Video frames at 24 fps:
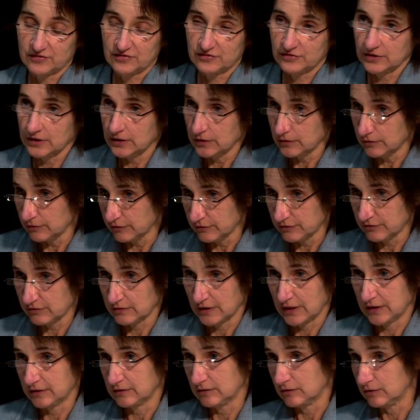
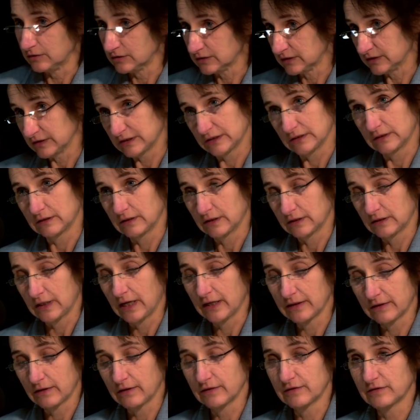seals and otters and
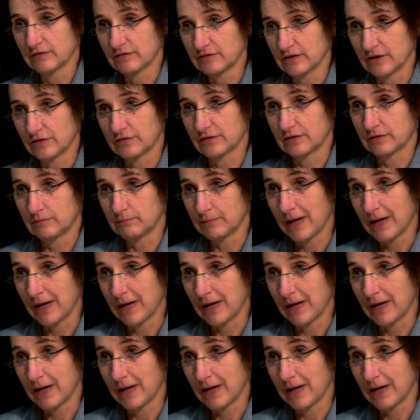other such